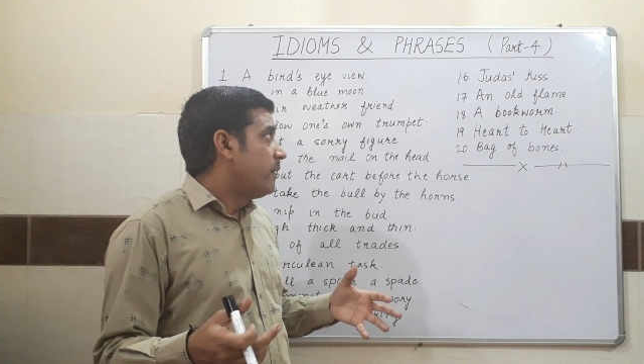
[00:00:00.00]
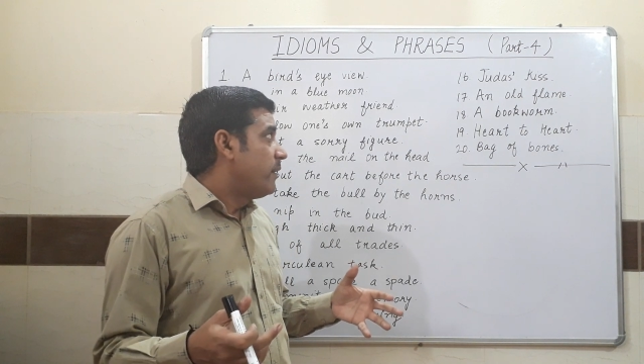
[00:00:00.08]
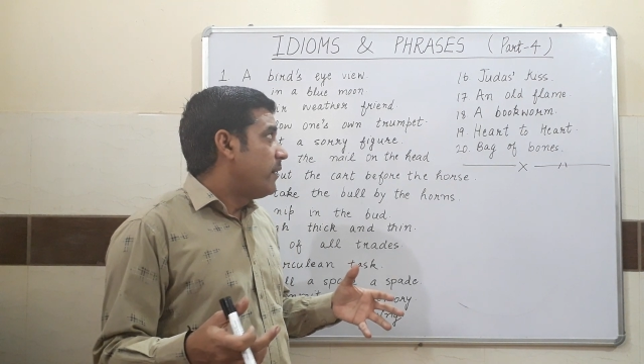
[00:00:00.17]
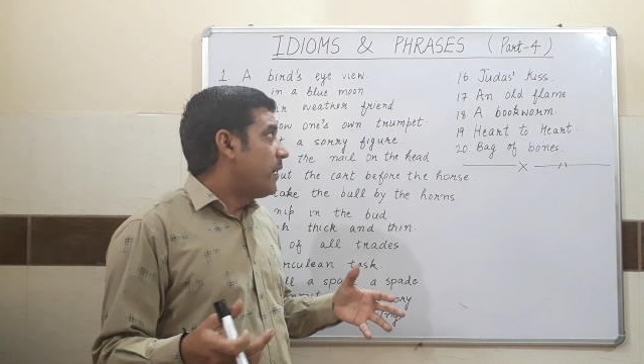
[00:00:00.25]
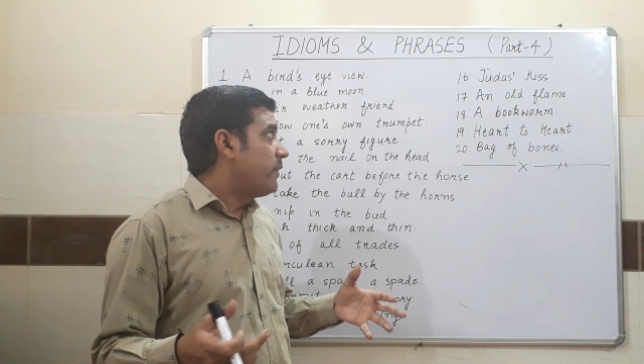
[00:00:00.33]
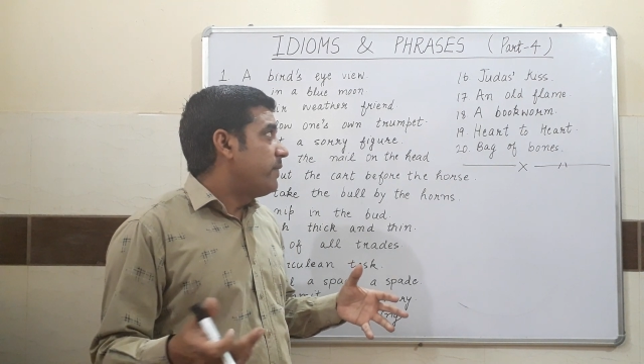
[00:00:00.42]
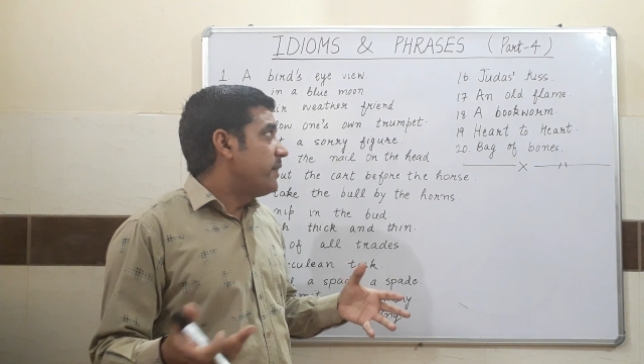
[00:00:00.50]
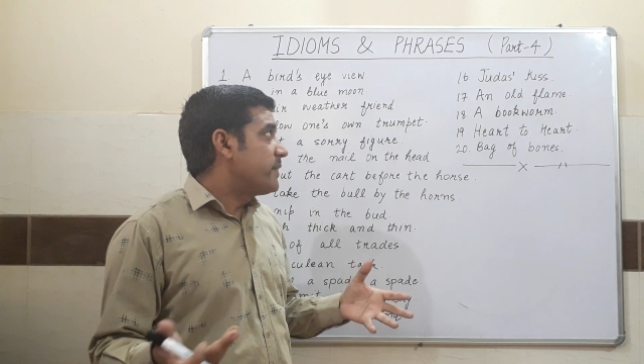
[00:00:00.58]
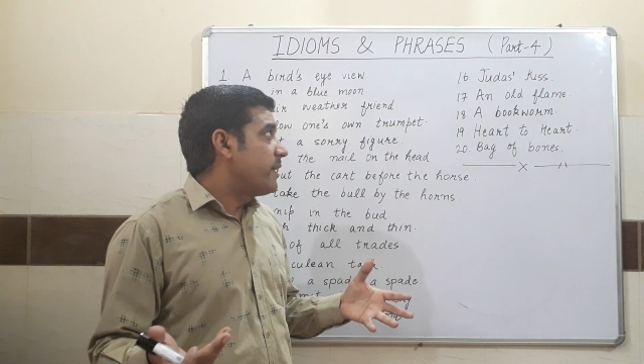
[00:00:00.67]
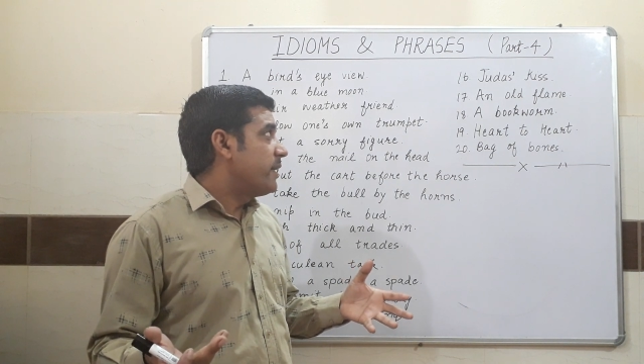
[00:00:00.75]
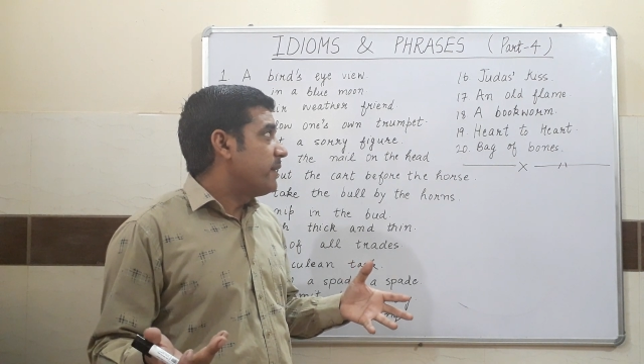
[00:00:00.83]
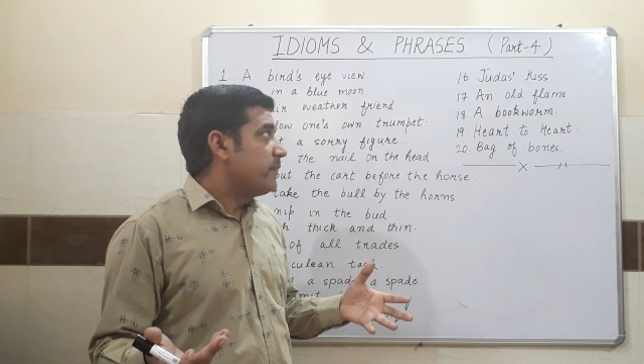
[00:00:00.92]
love is
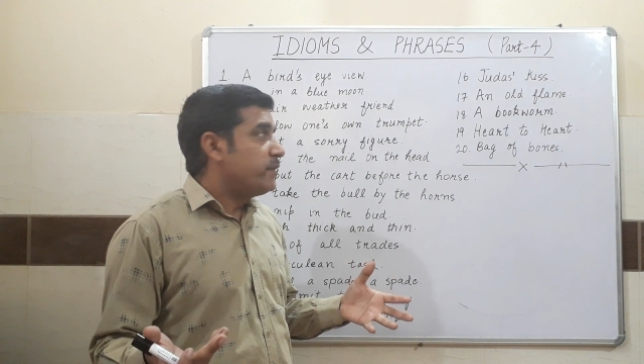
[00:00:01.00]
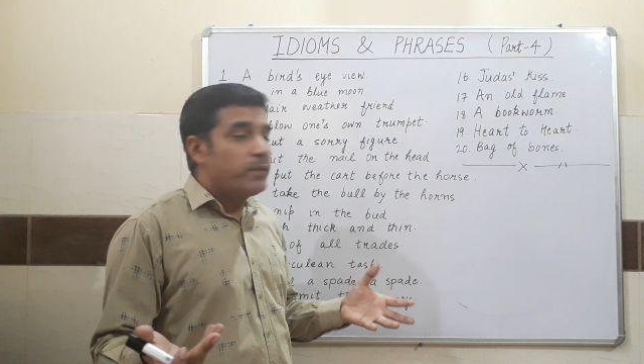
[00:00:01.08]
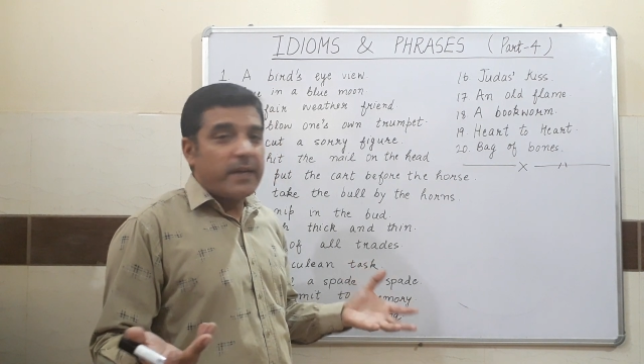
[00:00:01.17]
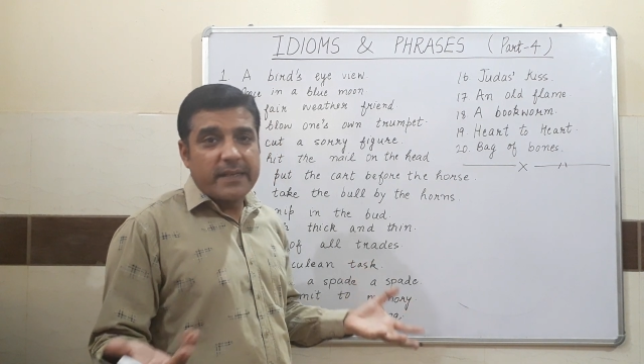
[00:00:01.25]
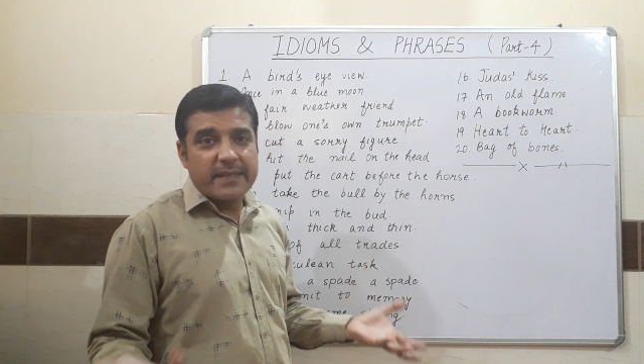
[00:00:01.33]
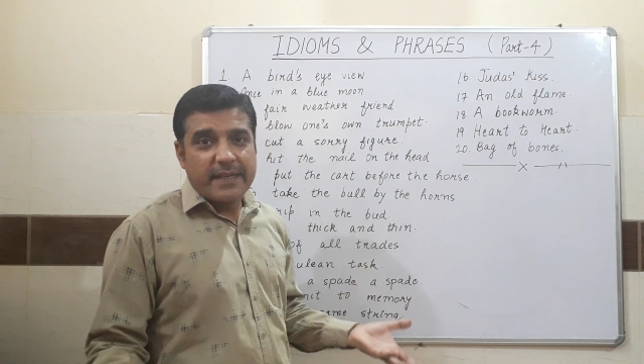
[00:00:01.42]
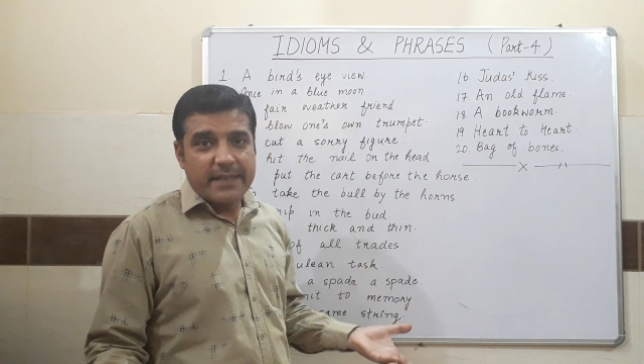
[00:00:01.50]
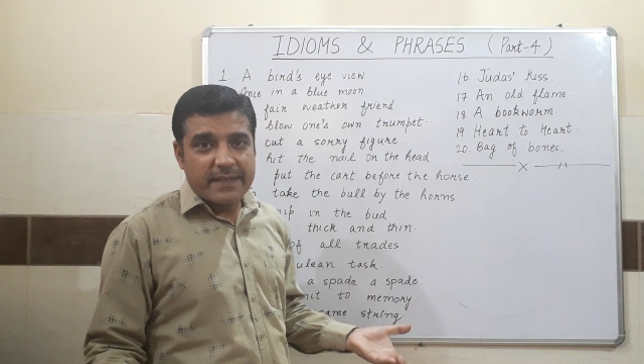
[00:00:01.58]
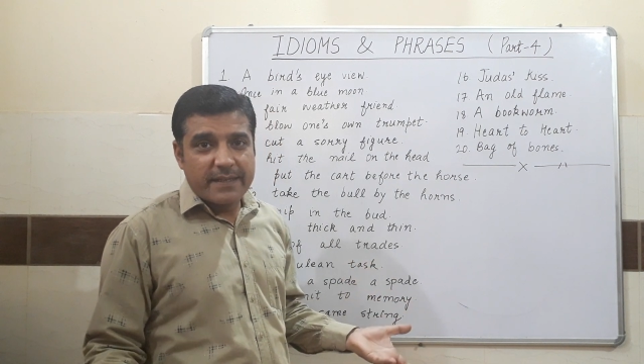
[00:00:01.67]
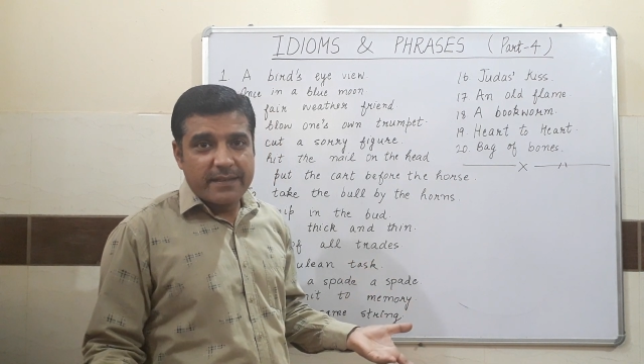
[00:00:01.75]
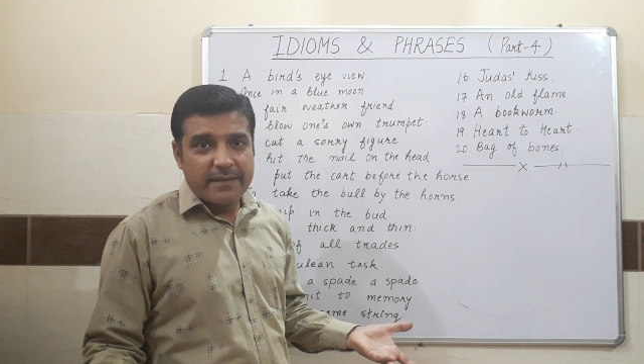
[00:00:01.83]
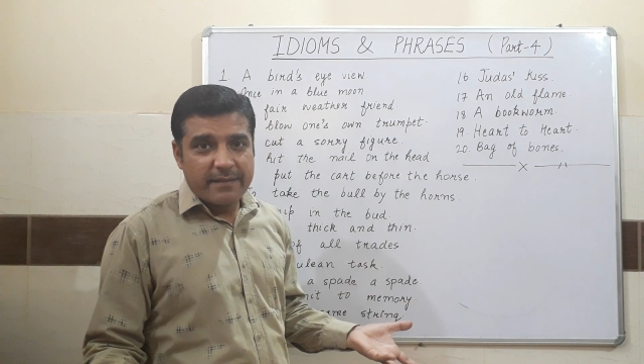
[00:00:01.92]
a Judas
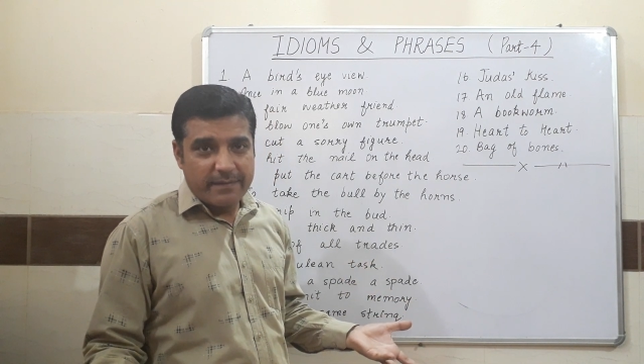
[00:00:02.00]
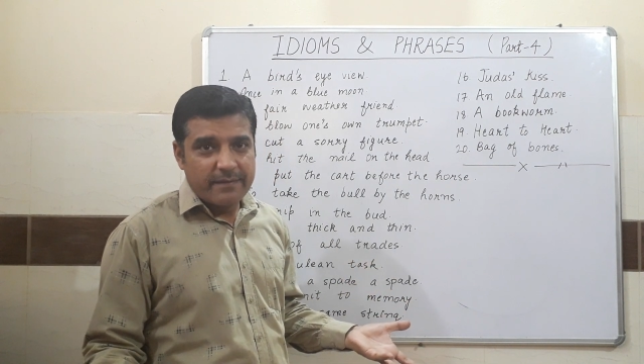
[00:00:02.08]
Kiss.